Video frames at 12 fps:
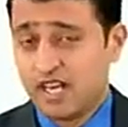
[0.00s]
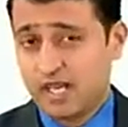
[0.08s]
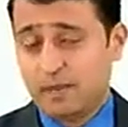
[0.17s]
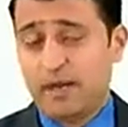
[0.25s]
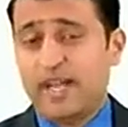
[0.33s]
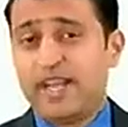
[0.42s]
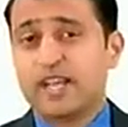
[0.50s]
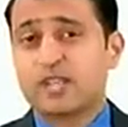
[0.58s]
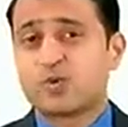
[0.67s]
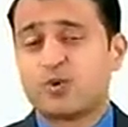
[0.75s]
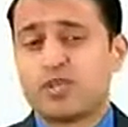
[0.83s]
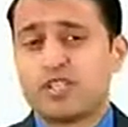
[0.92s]
Now, my dear
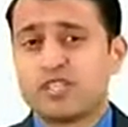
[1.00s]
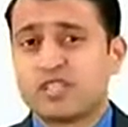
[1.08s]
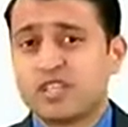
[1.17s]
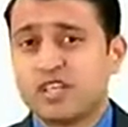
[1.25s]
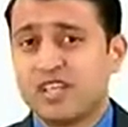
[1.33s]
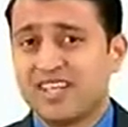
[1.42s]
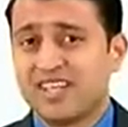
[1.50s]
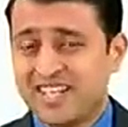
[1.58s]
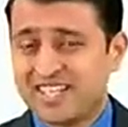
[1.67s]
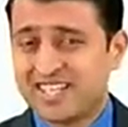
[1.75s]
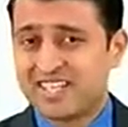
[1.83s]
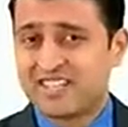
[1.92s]
students,
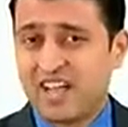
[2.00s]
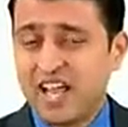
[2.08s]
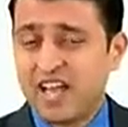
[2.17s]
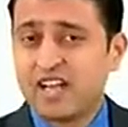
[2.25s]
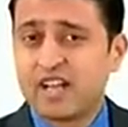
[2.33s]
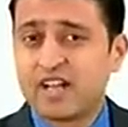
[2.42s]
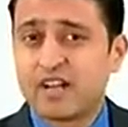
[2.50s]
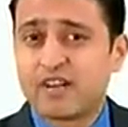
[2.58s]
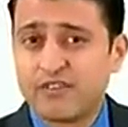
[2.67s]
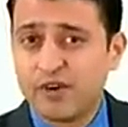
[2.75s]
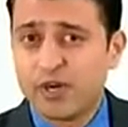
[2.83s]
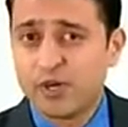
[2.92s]
it's a trial and error
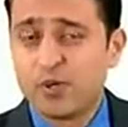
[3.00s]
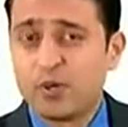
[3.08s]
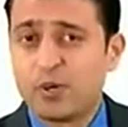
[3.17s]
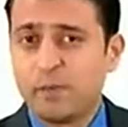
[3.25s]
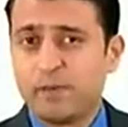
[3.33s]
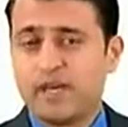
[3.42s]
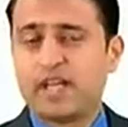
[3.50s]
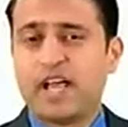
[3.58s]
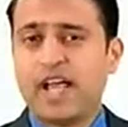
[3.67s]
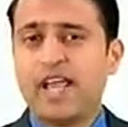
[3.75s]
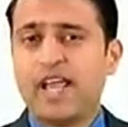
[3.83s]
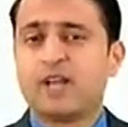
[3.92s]
for you, but
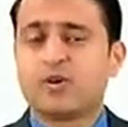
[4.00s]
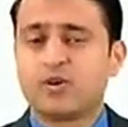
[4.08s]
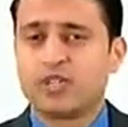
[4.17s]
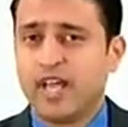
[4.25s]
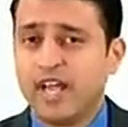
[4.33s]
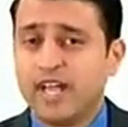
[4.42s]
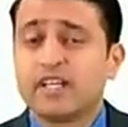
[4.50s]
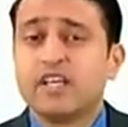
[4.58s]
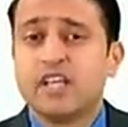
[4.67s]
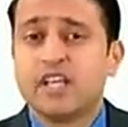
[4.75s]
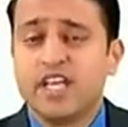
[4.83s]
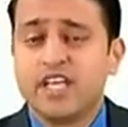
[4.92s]
I know that
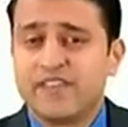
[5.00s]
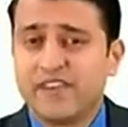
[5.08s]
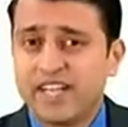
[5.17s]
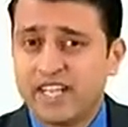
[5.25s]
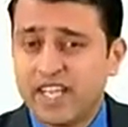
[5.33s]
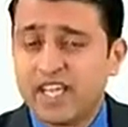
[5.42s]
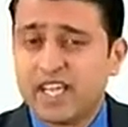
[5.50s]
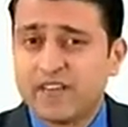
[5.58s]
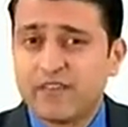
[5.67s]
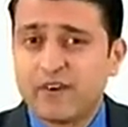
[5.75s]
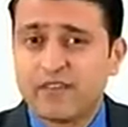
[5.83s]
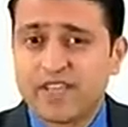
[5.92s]
if I take
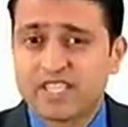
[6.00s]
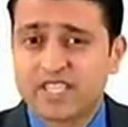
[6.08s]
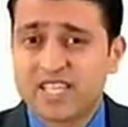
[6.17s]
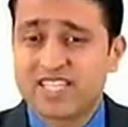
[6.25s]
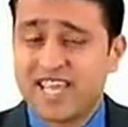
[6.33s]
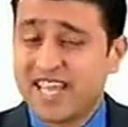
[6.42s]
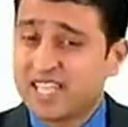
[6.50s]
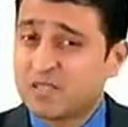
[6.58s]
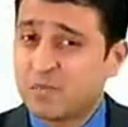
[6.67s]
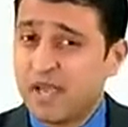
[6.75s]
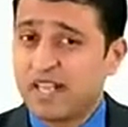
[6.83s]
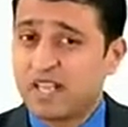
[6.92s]
f of x as x
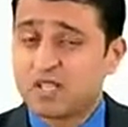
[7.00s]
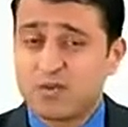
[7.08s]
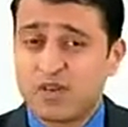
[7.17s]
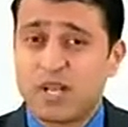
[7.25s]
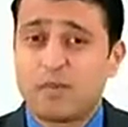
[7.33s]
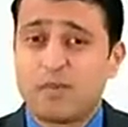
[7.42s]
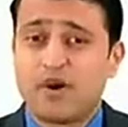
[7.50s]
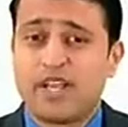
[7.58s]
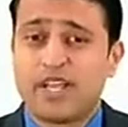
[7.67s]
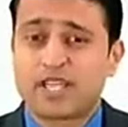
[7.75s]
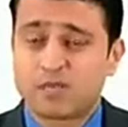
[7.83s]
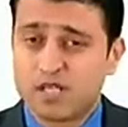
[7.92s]
minus 1 upon
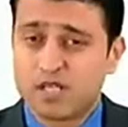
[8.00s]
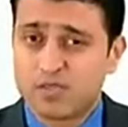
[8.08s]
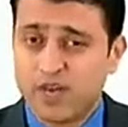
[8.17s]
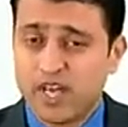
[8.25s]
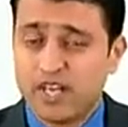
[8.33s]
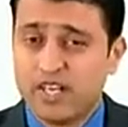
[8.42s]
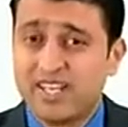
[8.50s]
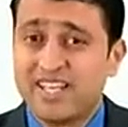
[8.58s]
x plus 1,